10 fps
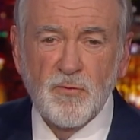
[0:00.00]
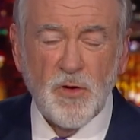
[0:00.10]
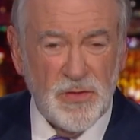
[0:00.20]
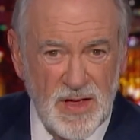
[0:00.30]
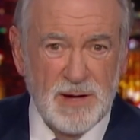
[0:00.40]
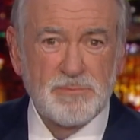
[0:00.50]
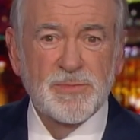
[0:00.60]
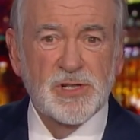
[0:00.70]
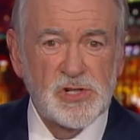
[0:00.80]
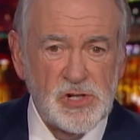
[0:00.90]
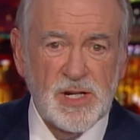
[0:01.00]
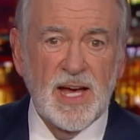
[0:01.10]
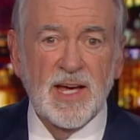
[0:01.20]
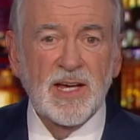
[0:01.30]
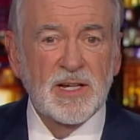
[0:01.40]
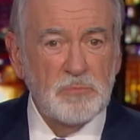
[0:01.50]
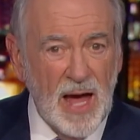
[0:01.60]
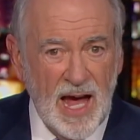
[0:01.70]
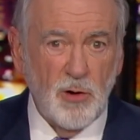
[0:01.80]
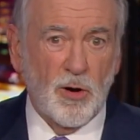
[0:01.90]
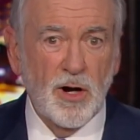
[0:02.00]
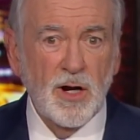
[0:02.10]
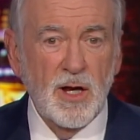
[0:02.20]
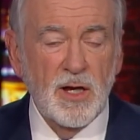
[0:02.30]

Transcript: for them to stay in power.